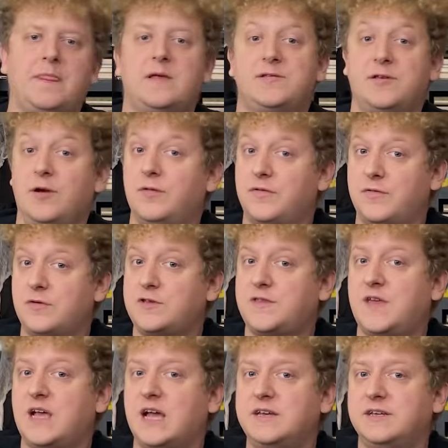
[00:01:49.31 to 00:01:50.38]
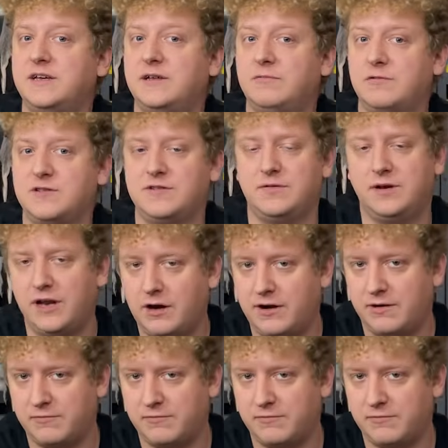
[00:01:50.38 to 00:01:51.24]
So the first thing I did was do an internet